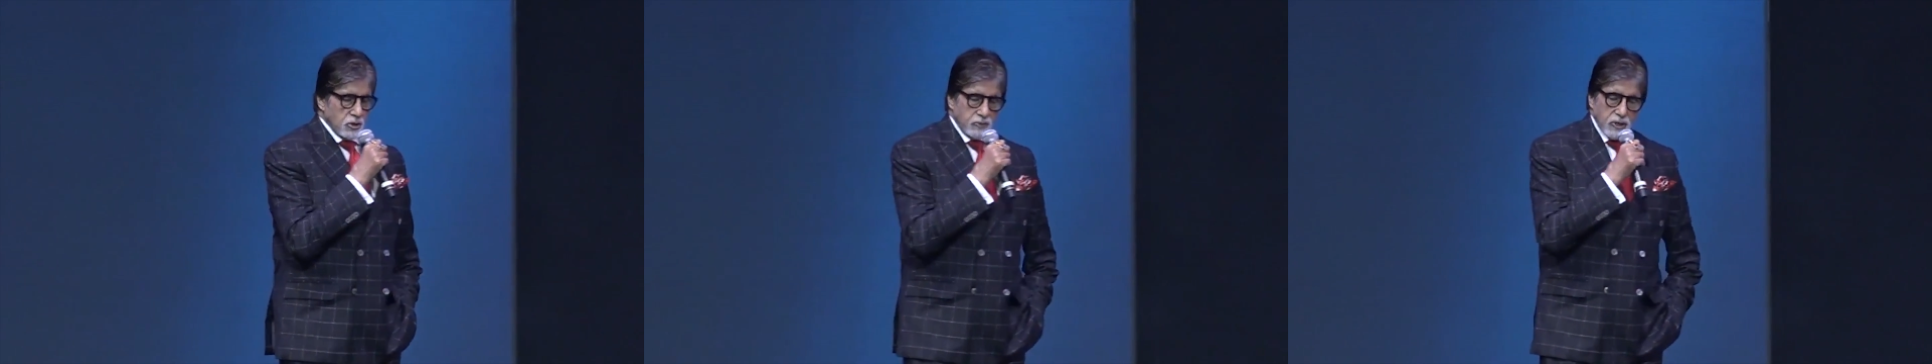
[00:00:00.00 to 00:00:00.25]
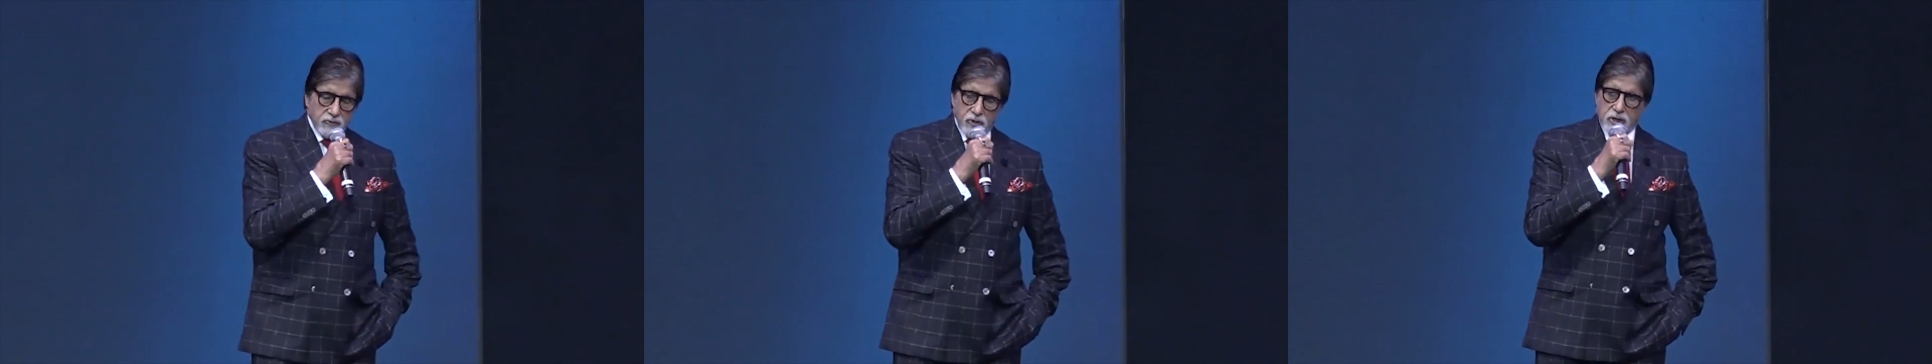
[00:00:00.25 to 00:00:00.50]

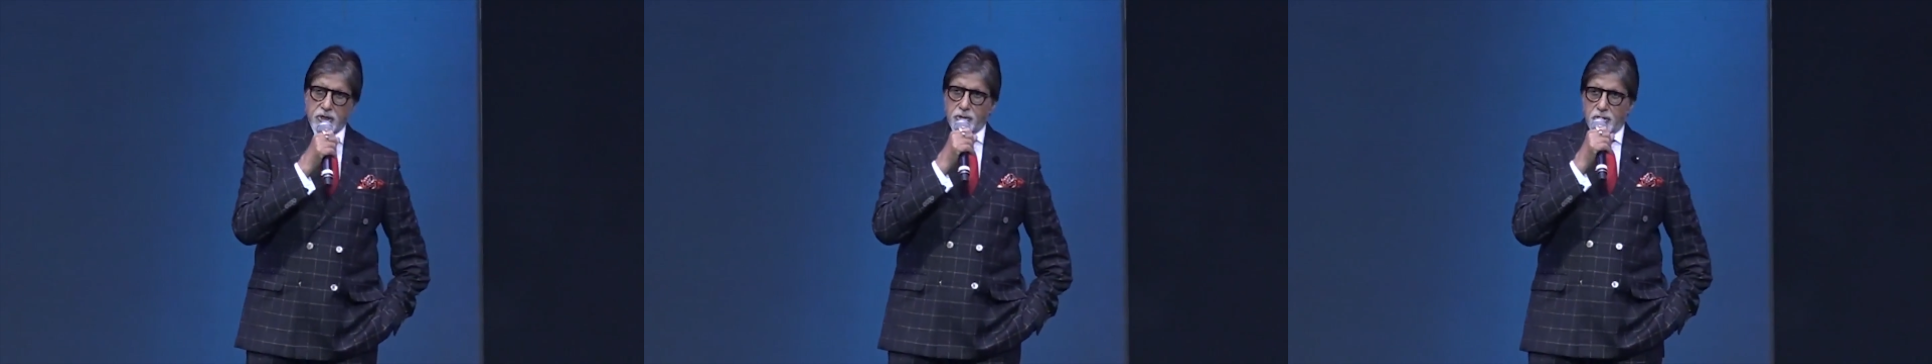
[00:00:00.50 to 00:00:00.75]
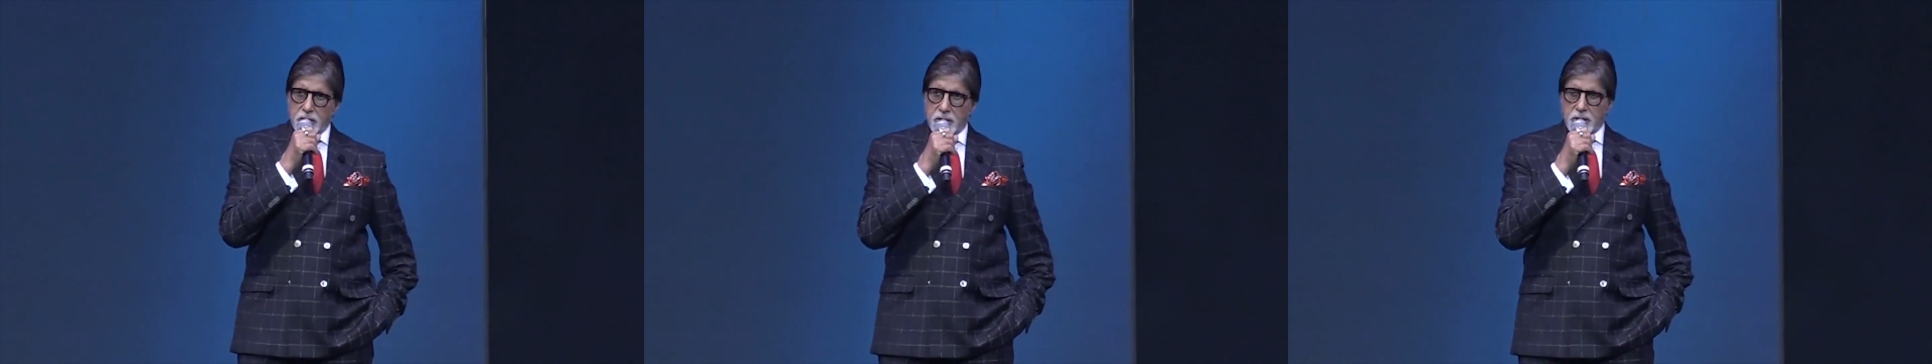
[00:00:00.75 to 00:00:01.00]
something very
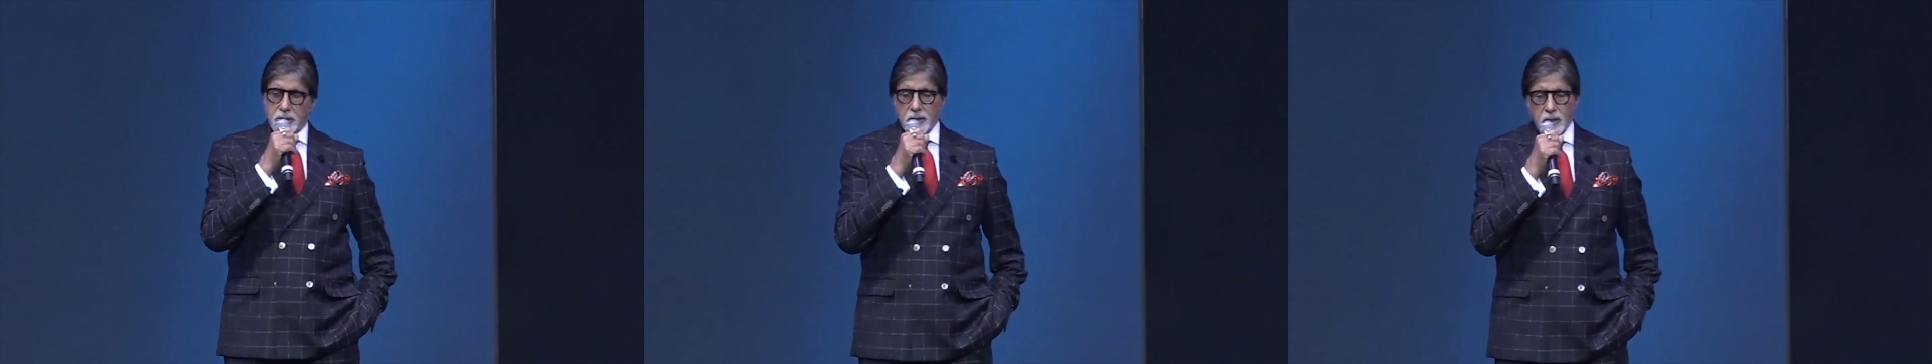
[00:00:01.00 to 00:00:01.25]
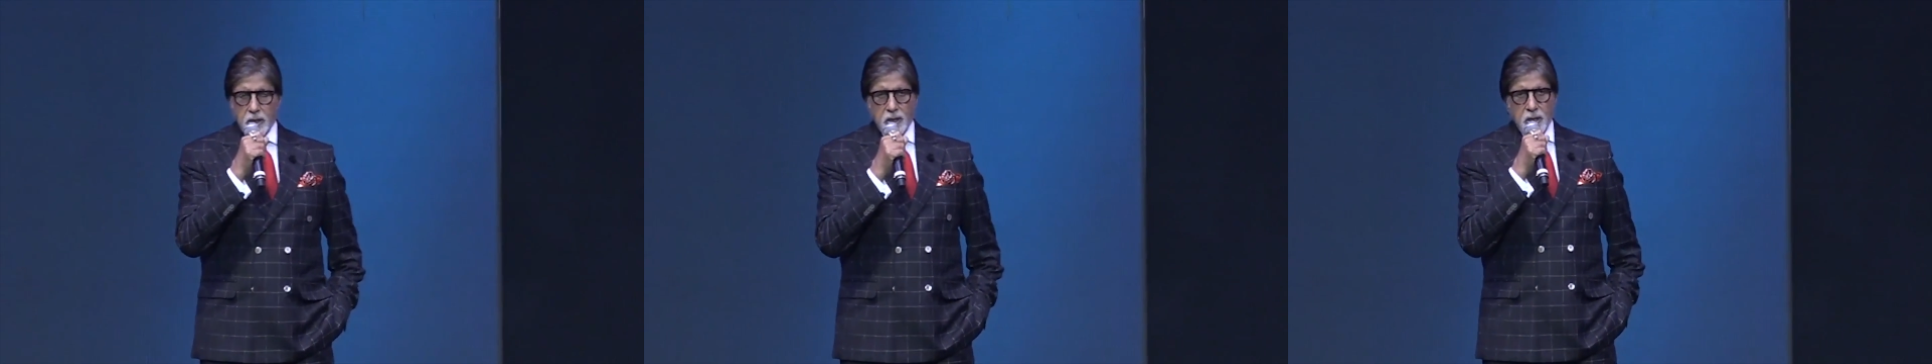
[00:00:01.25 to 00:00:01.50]
unique
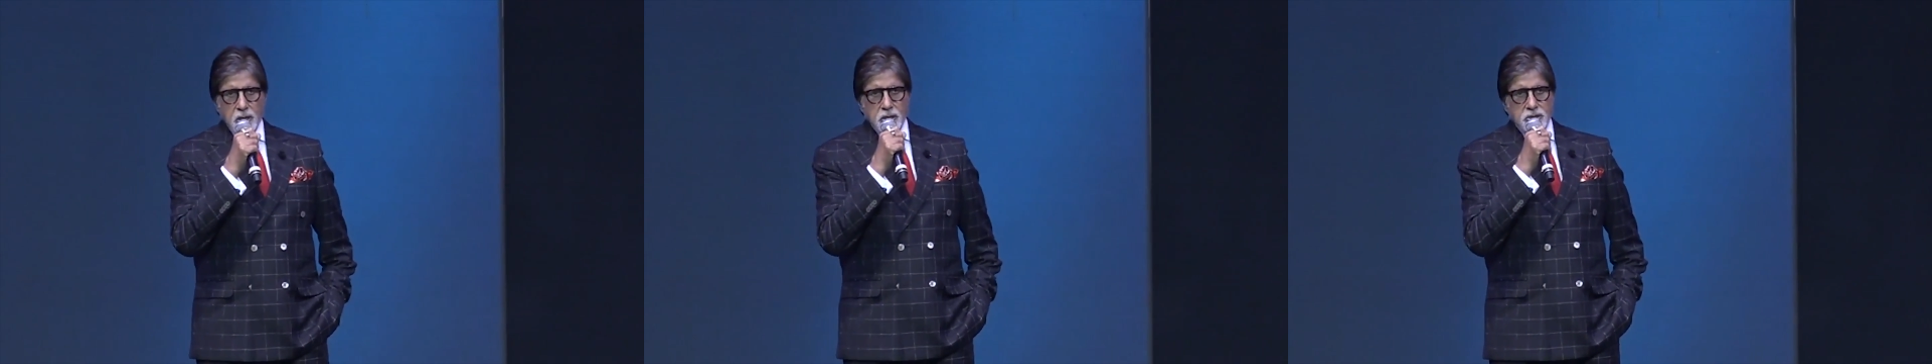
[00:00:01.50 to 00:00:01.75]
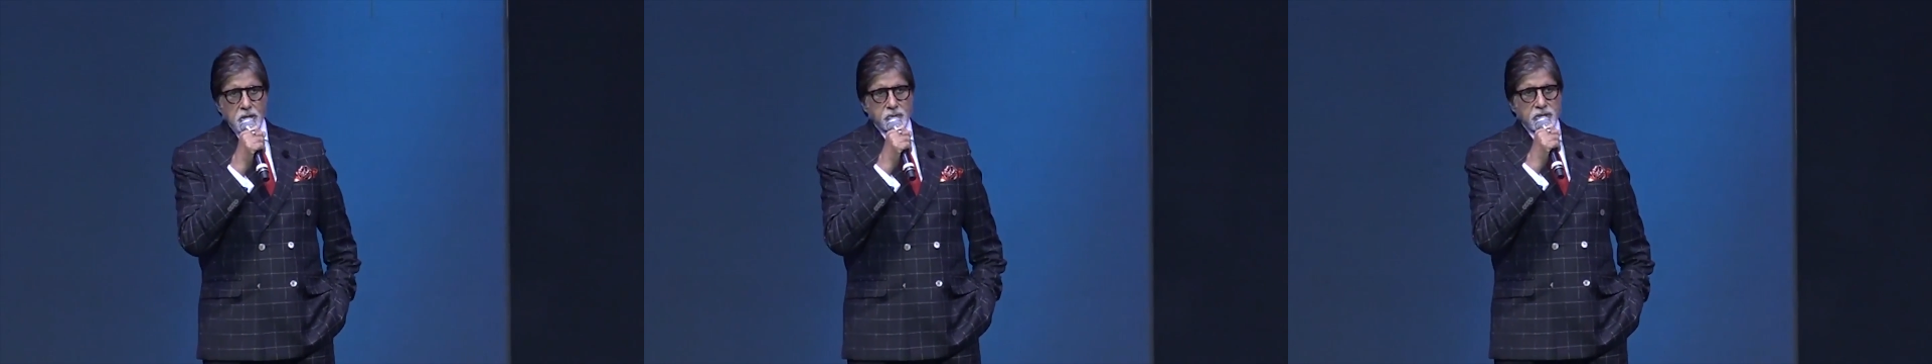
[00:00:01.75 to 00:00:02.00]

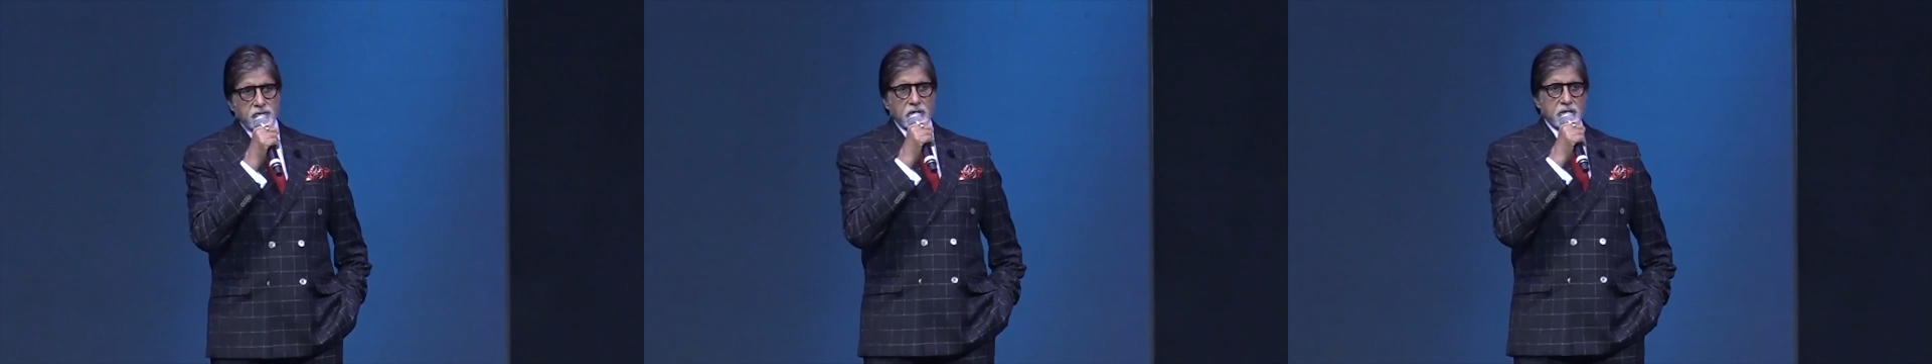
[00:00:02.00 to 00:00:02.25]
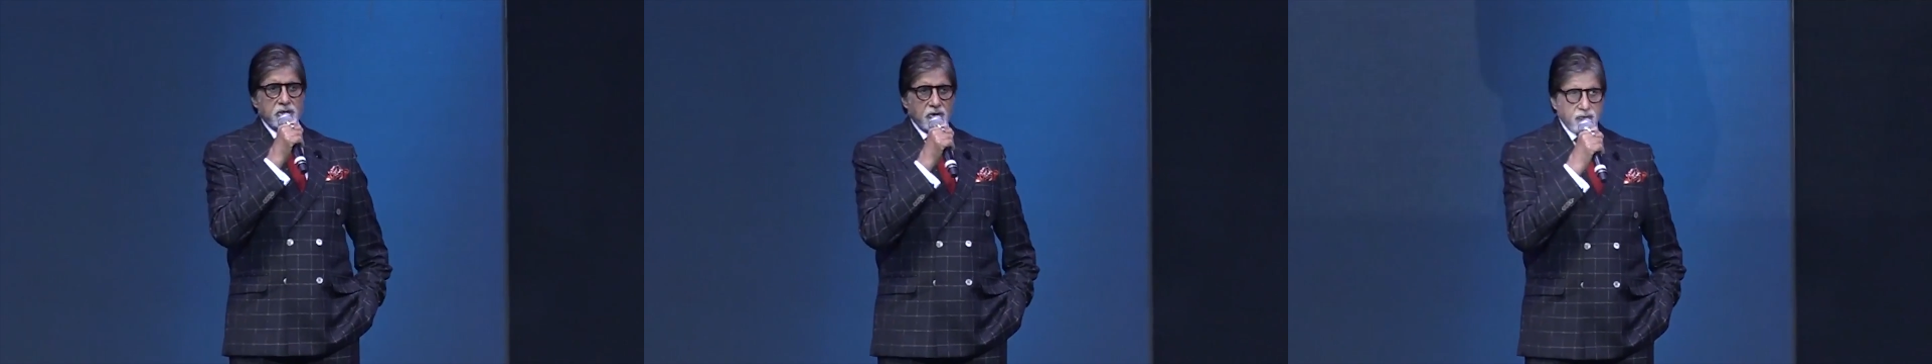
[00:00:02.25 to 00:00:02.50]
something
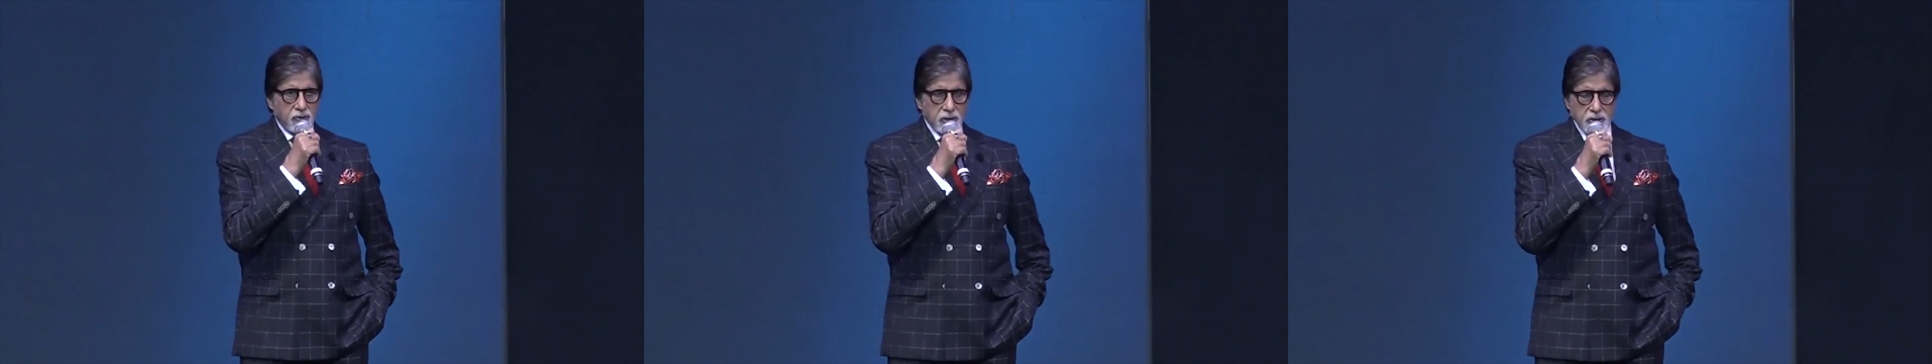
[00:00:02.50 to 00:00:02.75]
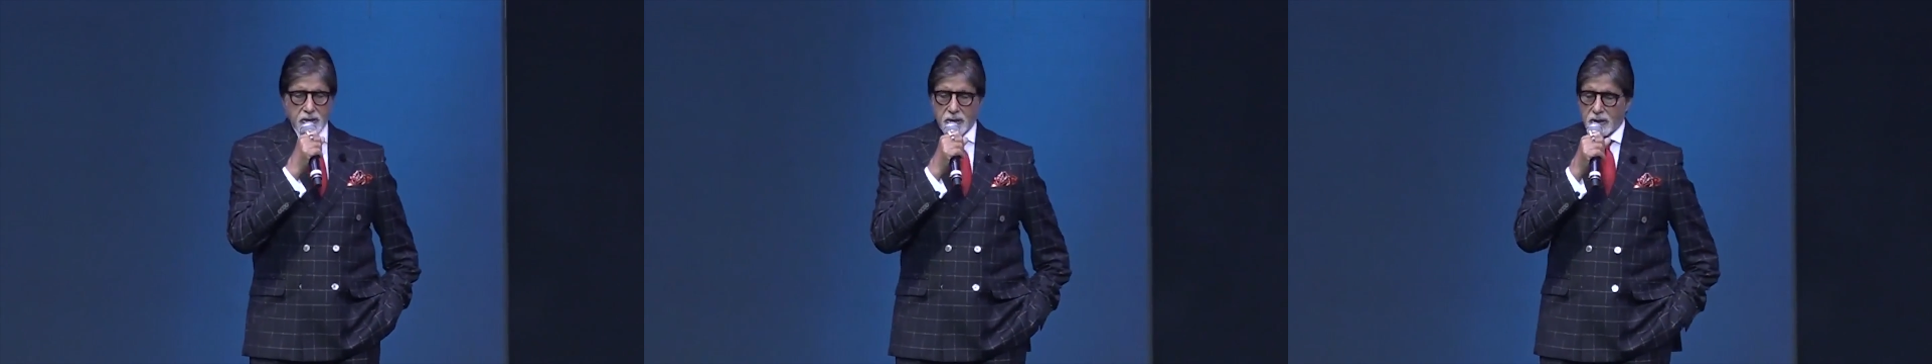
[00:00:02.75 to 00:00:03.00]
very different,